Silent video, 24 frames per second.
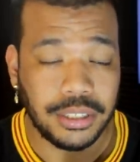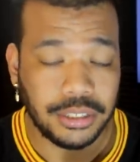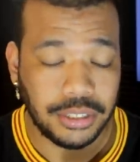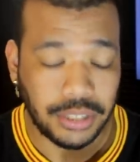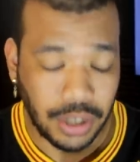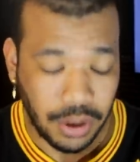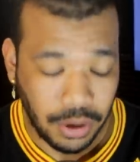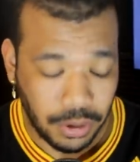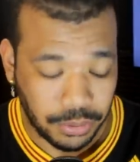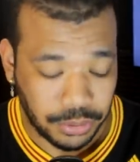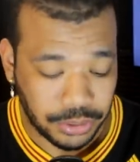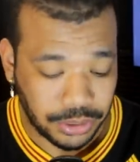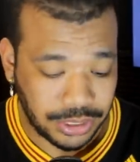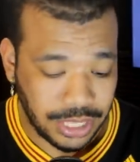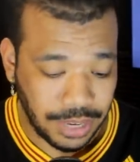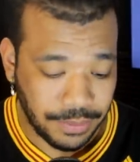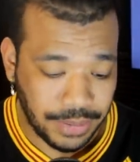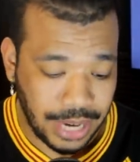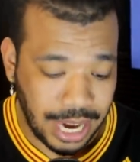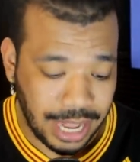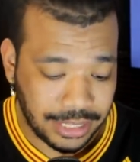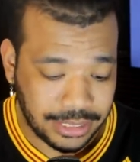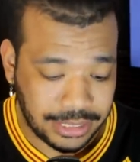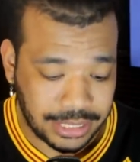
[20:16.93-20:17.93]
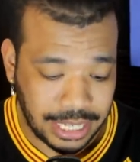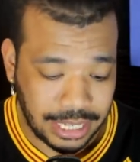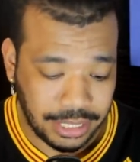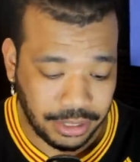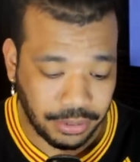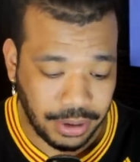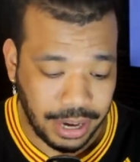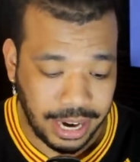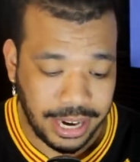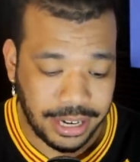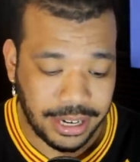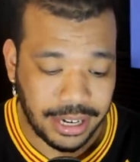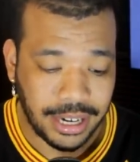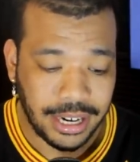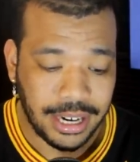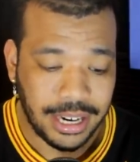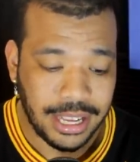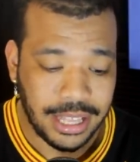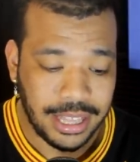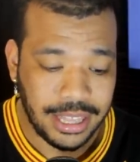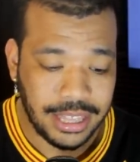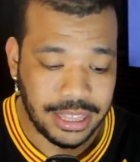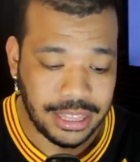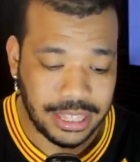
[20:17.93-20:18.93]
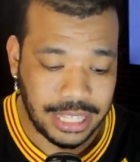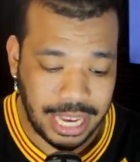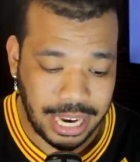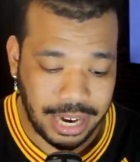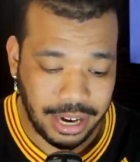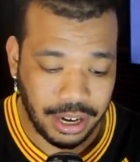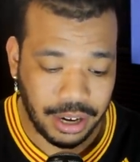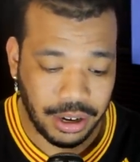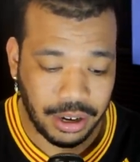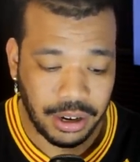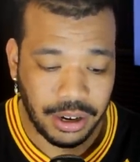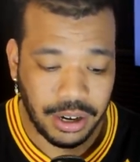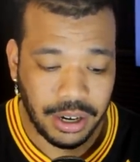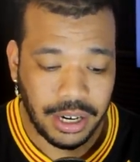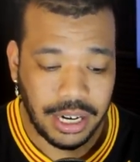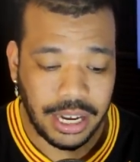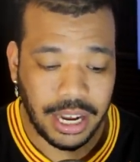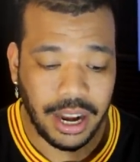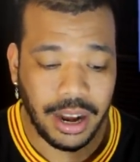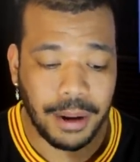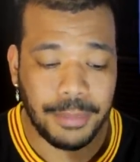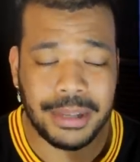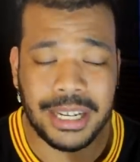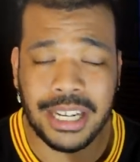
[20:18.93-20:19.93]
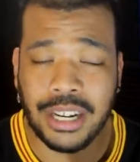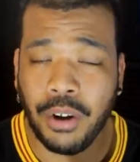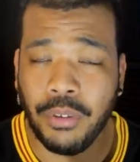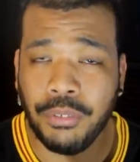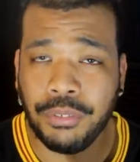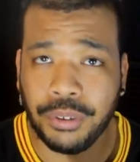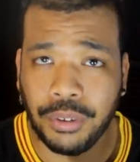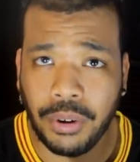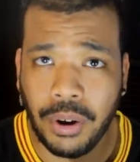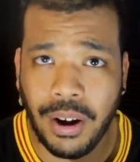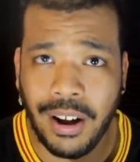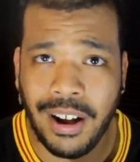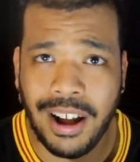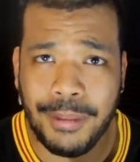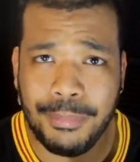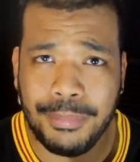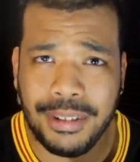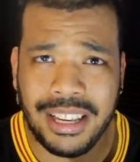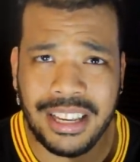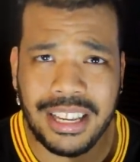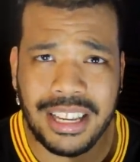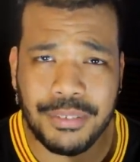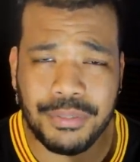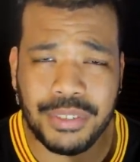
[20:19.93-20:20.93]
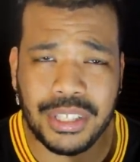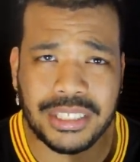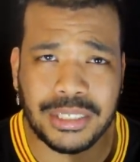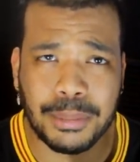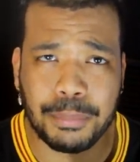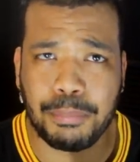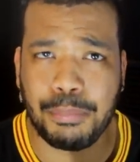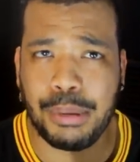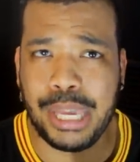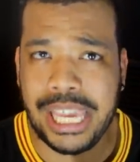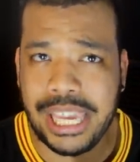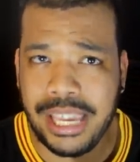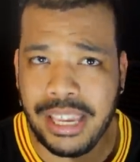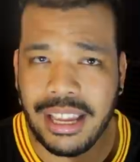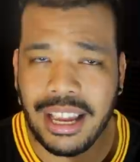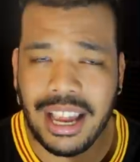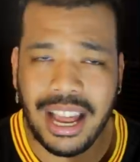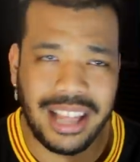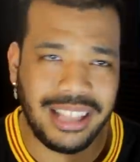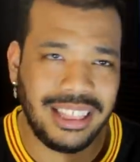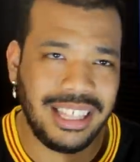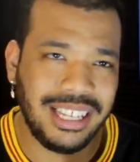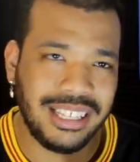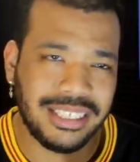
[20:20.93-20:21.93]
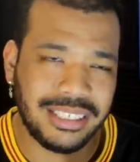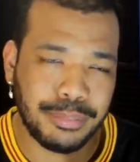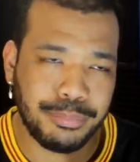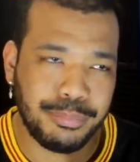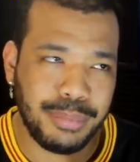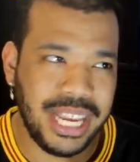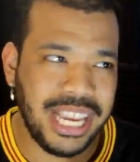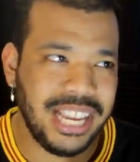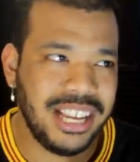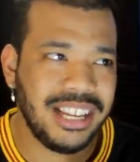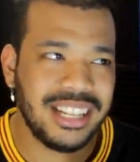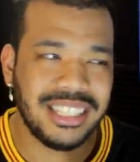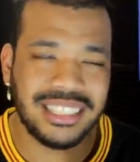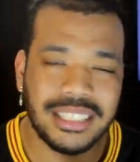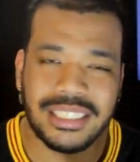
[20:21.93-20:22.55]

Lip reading: So 7 out of 10 grade there. And overall, I'm going to give this a B. I think it's a B.